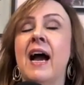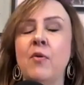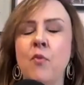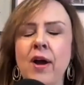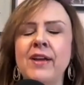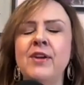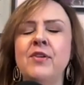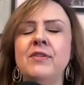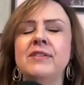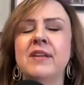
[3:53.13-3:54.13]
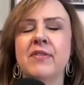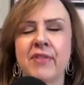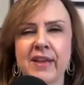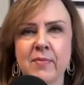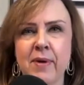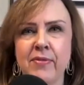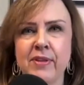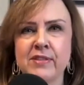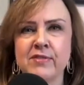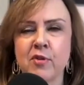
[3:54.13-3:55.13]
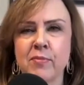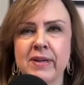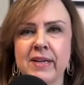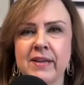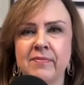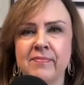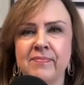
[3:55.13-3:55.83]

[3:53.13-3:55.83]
I want you to think about this for a minute.